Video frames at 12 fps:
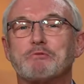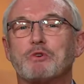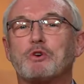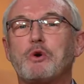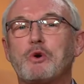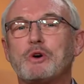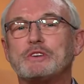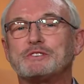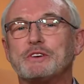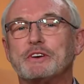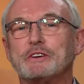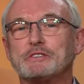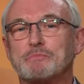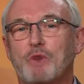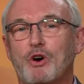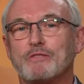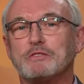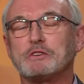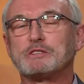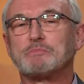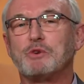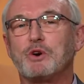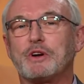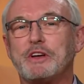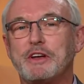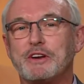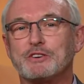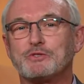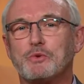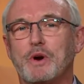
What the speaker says: records in his marvelous book, Hitch